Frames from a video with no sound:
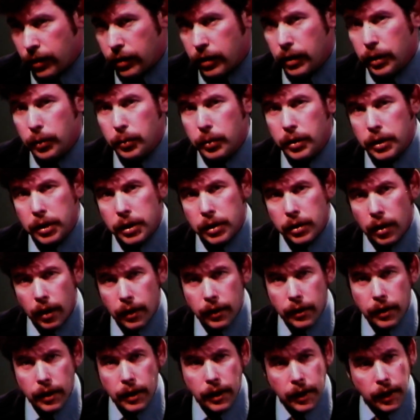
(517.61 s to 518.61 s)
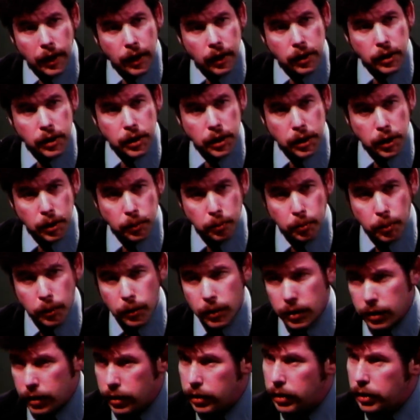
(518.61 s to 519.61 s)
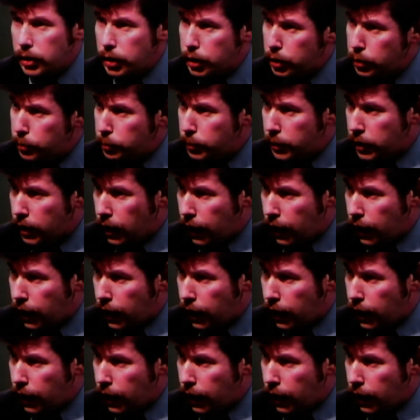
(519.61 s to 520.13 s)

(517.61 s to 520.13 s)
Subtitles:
There is nothing else as important as human